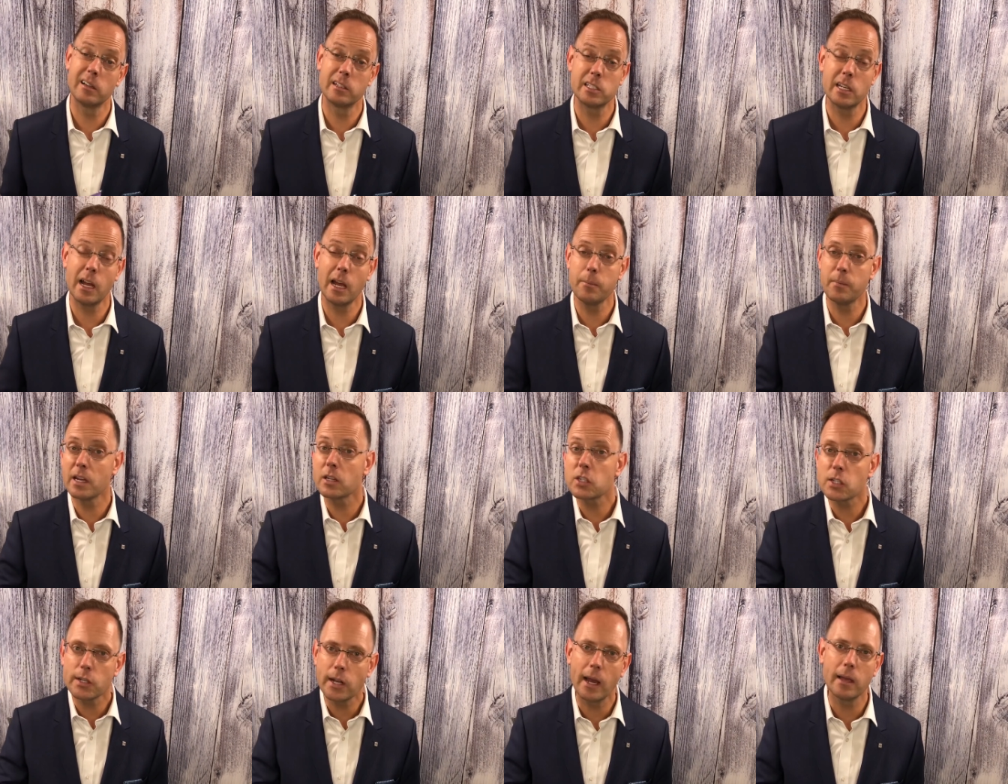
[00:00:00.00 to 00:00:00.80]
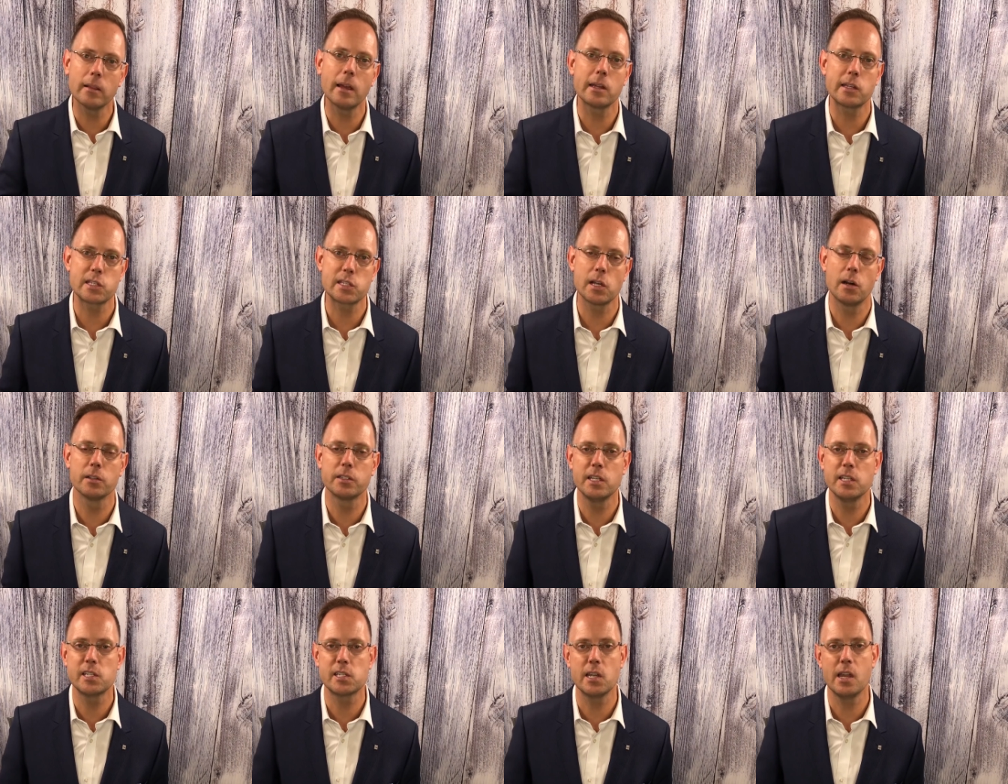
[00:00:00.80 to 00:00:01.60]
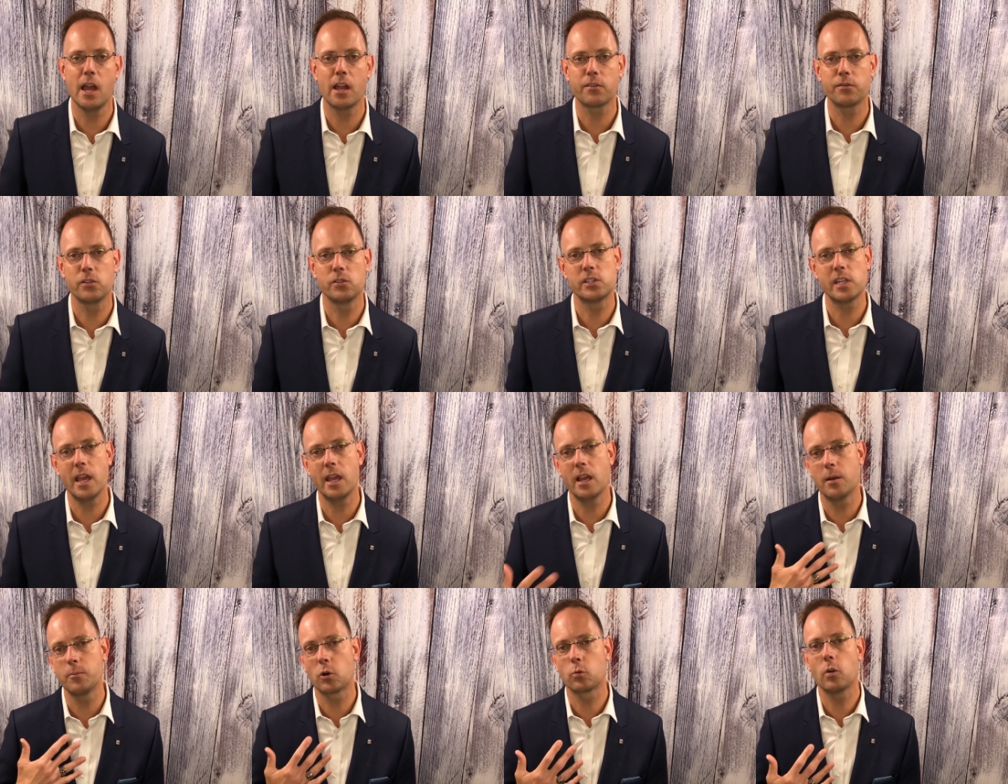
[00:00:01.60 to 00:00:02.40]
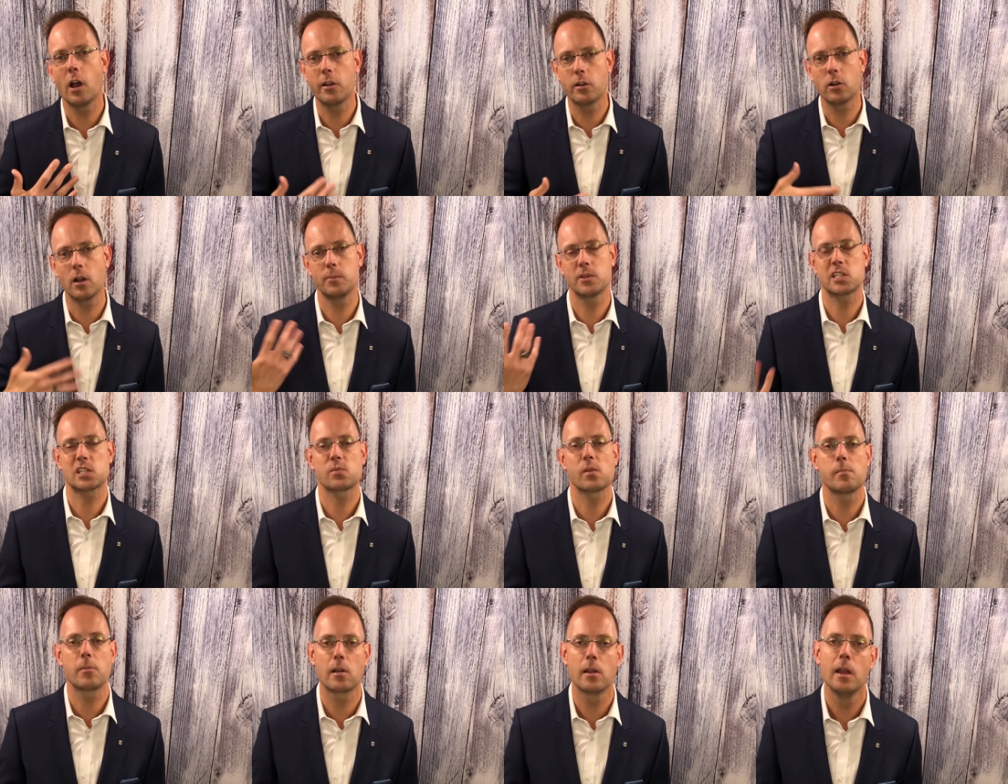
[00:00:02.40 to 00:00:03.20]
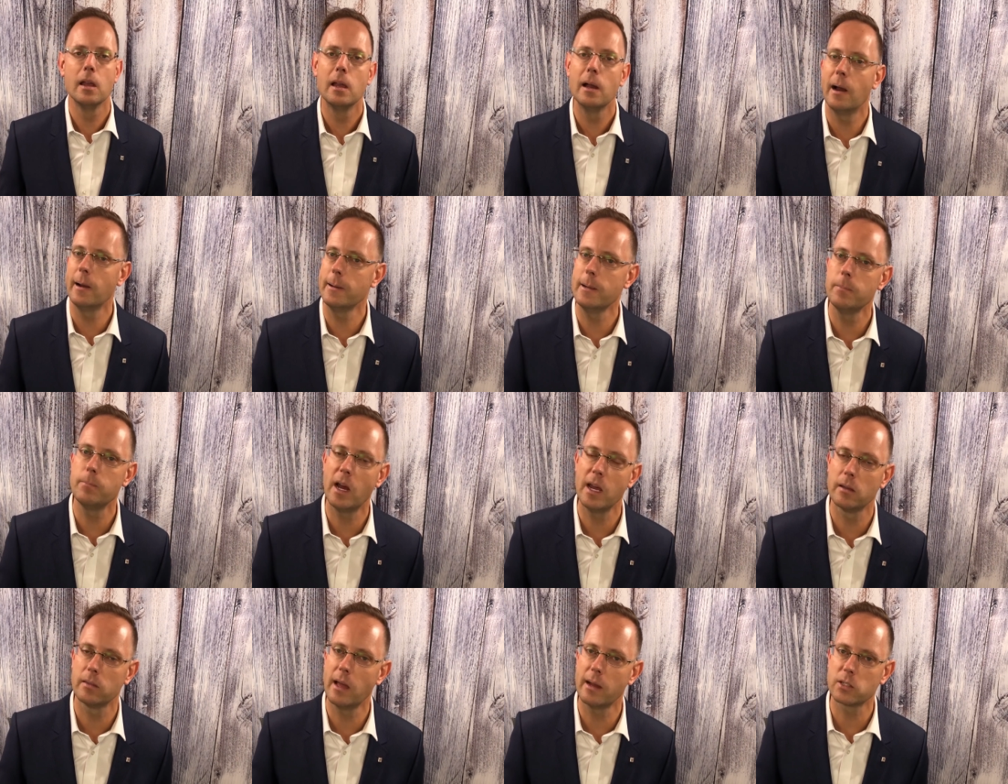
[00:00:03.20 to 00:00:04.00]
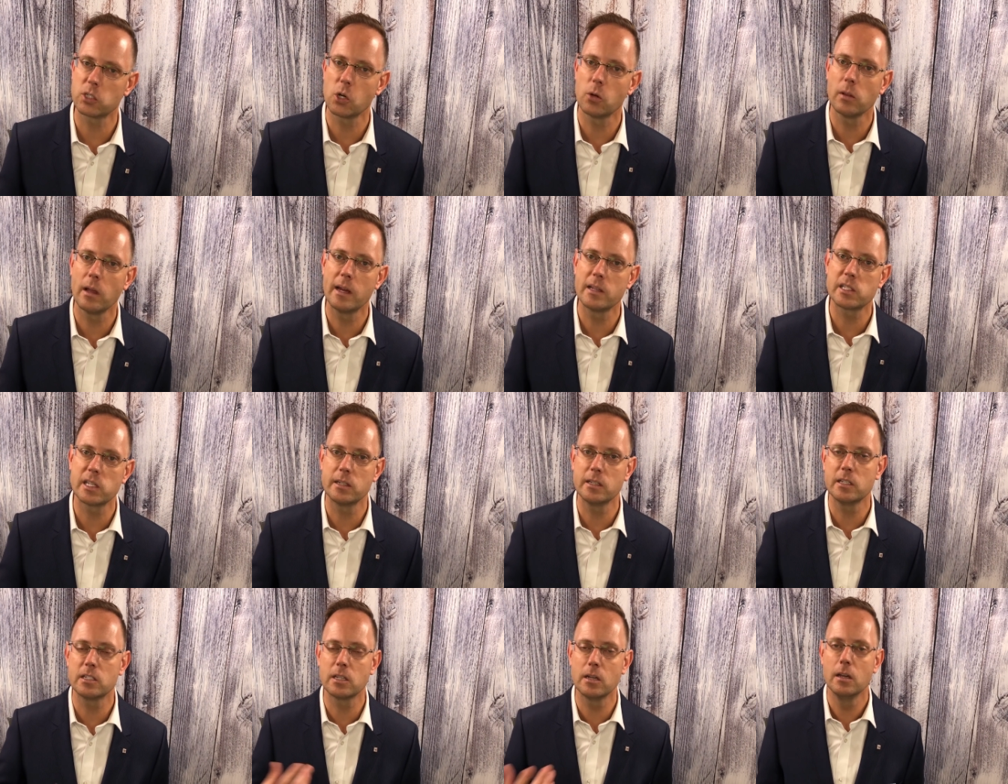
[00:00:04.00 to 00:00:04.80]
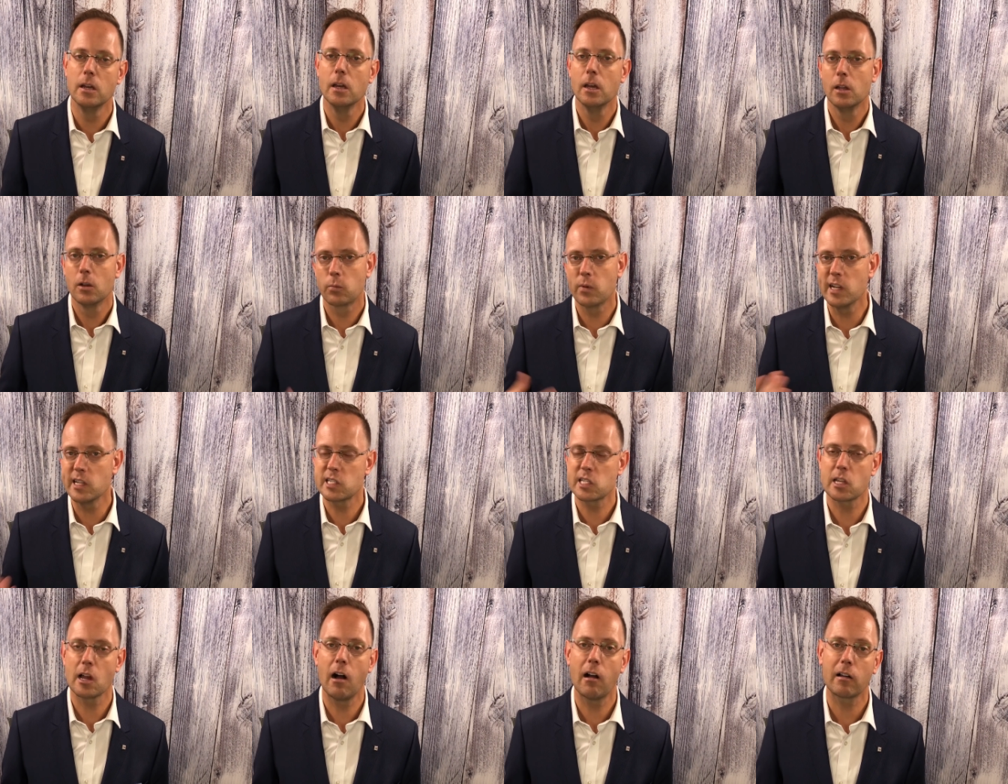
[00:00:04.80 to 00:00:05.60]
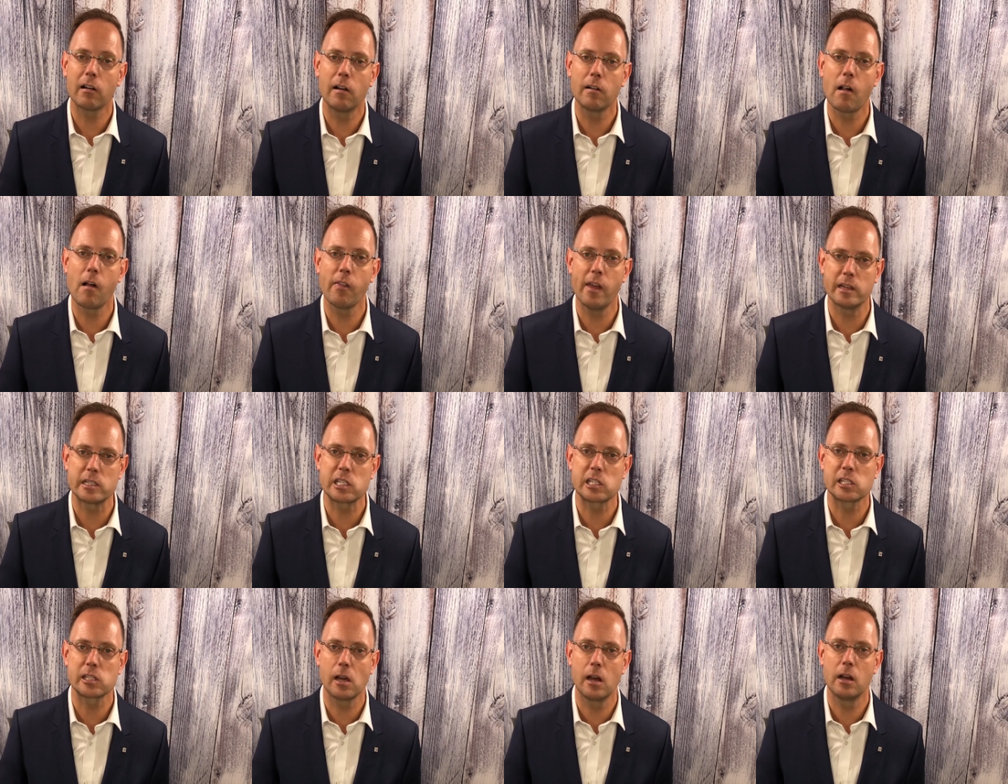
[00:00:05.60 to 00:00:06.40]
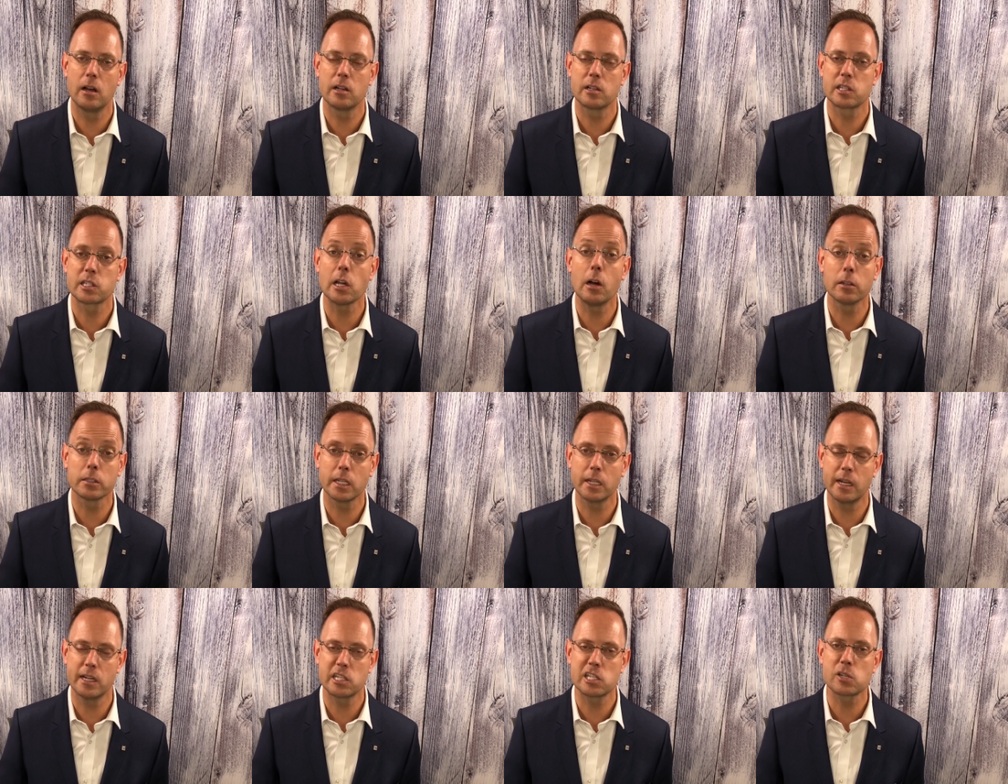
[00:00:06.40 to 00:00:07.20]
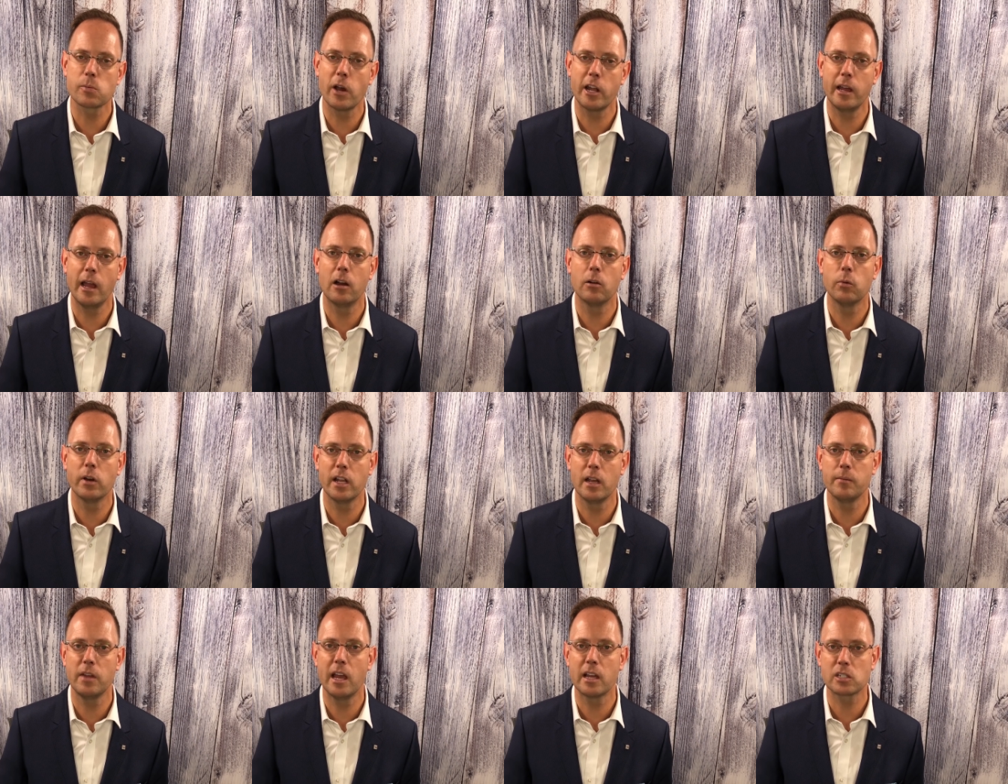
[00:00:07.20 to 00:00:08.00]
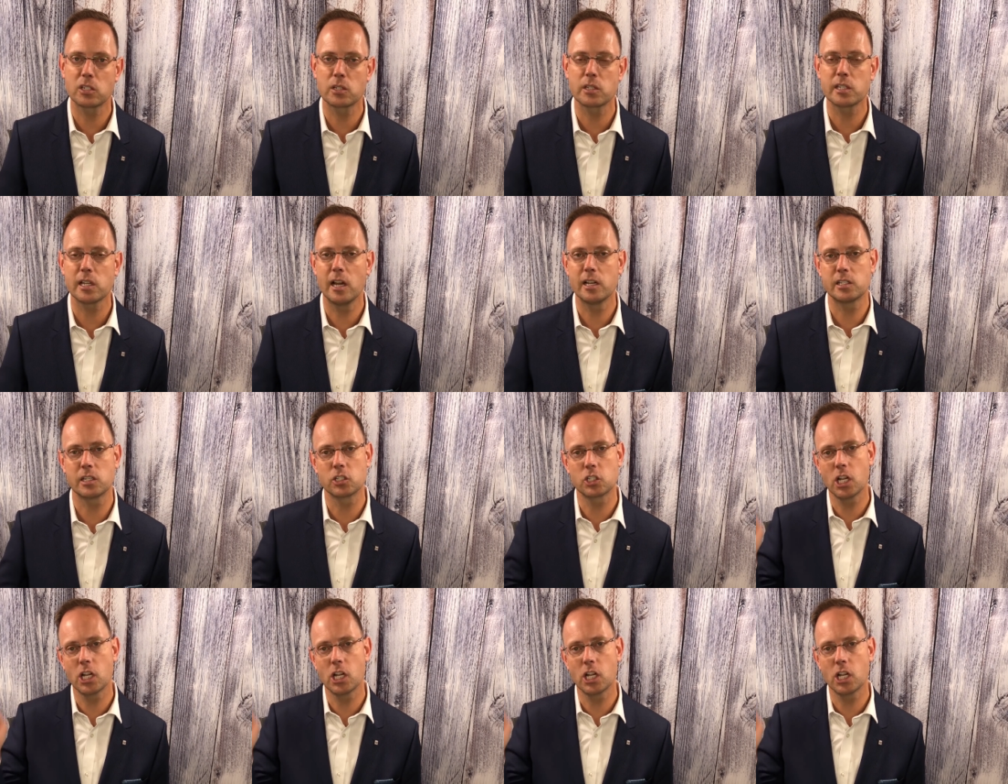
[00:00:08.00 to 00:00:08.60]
Did I mention I like salty snack foods? Hey, I'm a runner. I'm a swimmer. I need my electrolytes. I need to restock on all that salt that I sweat out when I'm exercising.